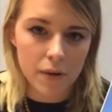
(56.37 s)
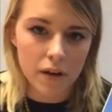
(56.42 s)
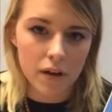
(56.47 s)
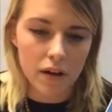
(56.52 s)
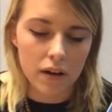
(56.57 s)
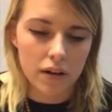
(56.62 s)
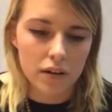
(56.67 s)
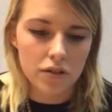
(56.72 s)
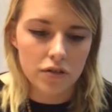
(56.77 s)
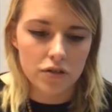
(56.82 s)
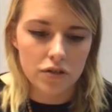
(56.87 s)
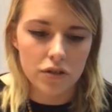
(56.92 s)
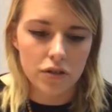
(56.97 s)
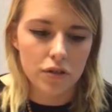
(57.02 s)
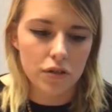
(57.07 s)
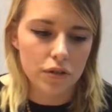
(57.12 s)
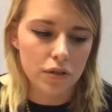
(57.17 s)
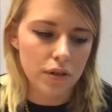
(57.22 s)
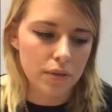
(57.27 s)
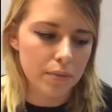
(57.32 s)
card to
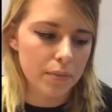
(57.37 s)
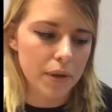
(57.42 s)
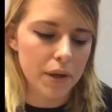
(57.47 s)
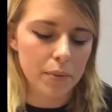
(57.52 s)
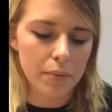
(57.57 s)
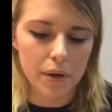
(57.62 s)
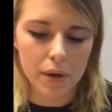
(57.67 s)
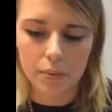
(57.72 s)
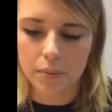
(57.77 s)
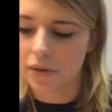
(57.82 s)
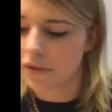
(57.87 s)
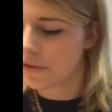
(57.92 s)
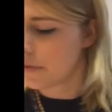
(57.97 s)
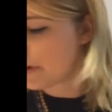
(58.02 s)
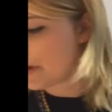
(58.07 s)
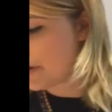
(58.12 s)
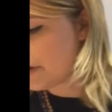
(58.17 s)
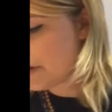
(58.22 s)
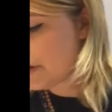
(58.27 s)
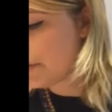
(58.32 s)
your mobile
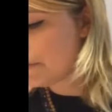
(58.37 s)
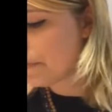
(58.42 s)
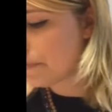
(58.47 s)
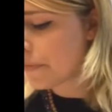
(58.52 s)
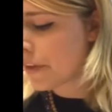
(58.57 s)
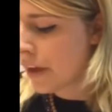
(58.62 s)
provider,